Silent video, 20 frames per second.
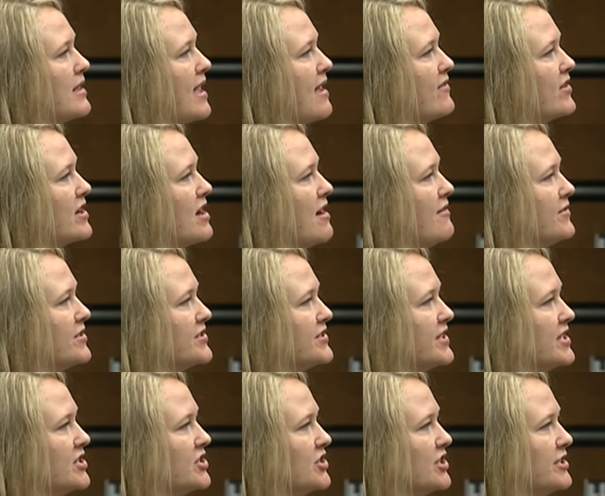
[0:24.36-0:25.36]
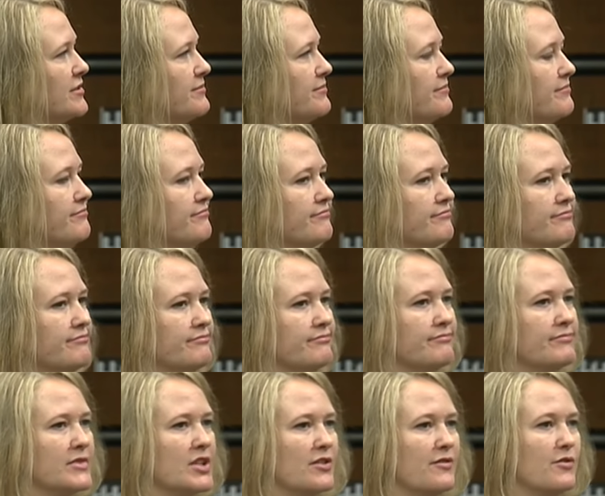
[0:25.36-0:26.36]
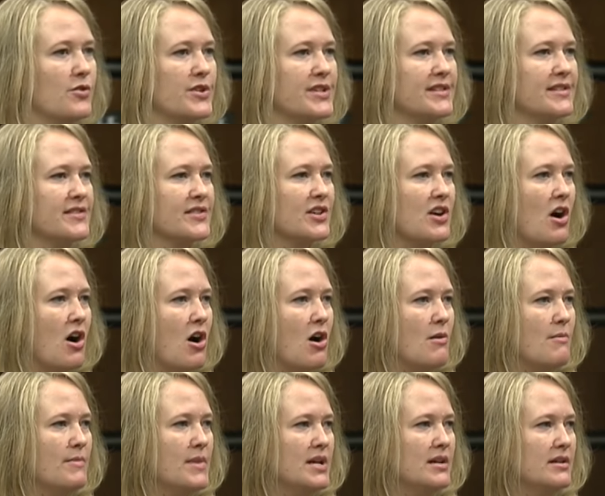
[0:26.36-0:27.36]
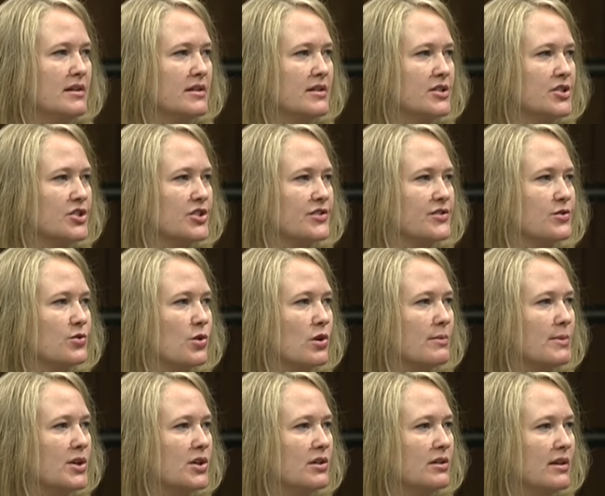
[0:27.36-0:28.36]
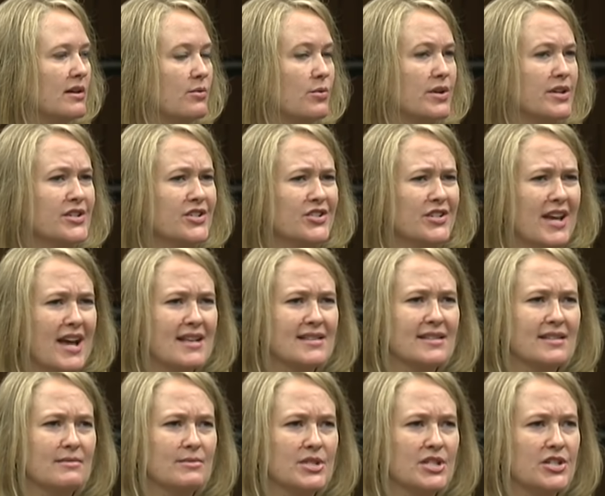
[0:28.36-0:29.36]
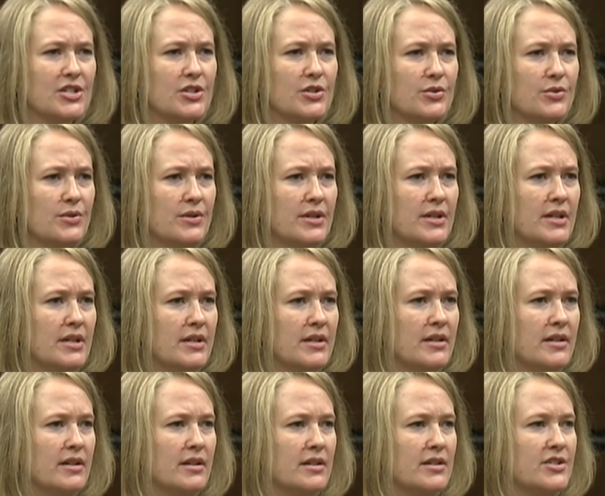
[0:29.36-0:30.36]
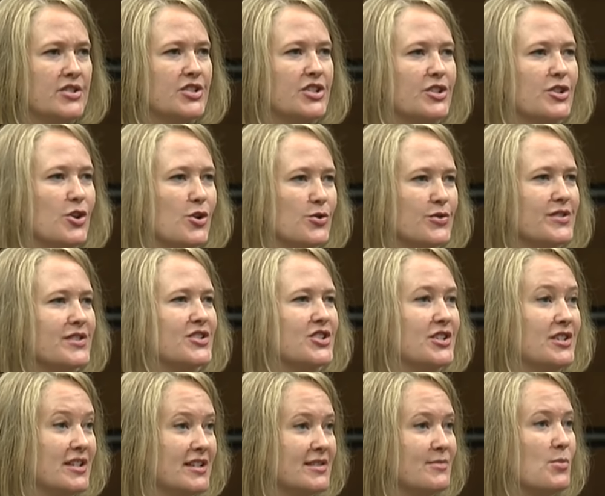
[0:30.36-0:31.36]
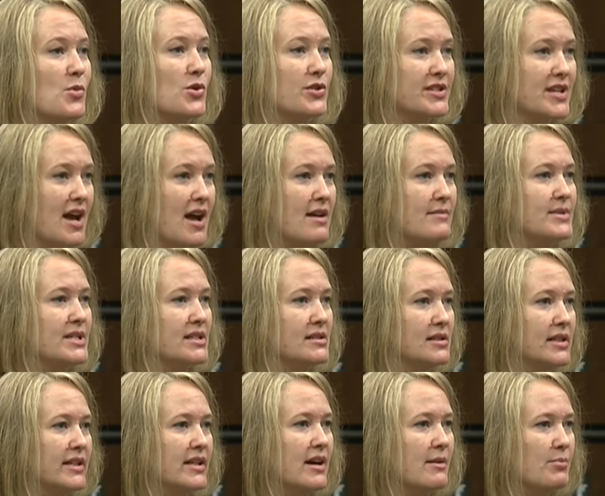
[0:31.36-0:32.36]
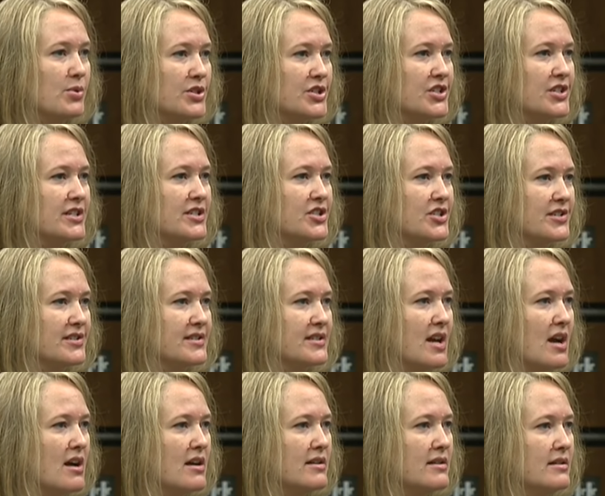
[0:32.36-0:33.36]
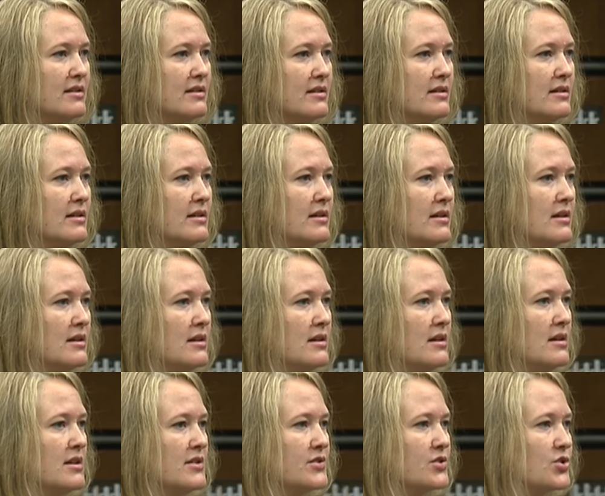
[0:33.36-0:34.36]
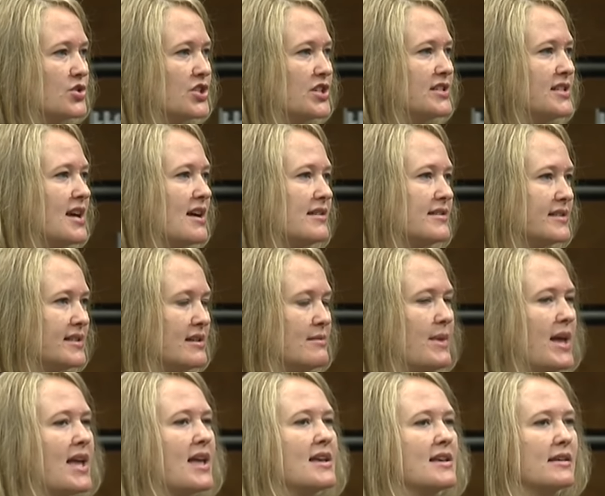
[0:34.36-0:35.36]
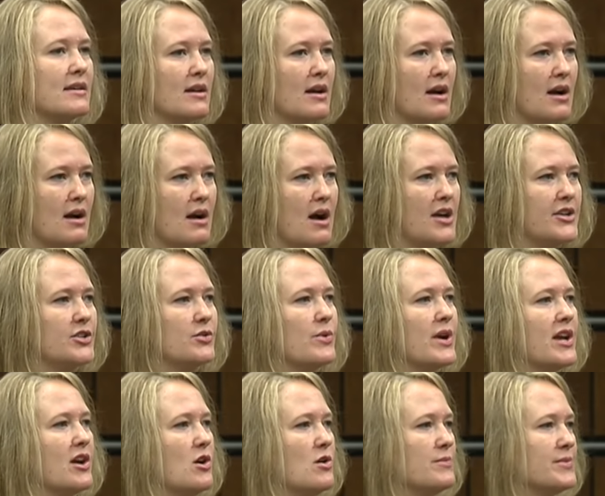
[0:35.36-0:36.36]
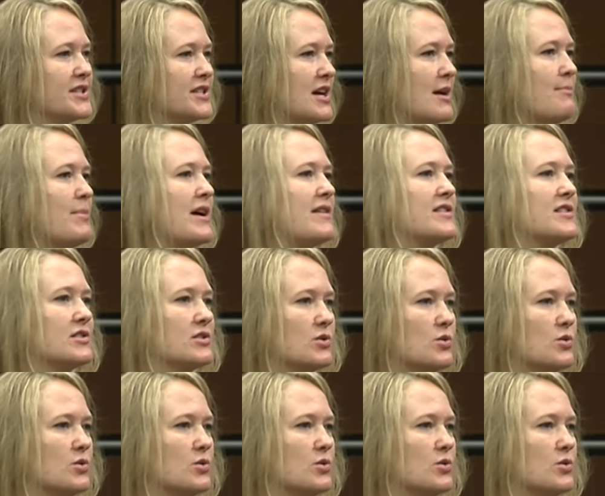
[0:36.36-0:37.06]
They have a conversation. Her voice is calm, she's normal, and what does she ask him to do? She knows that she needs more time to clean up what she had just done. So she tells him, "Hey, on your way home, stop by the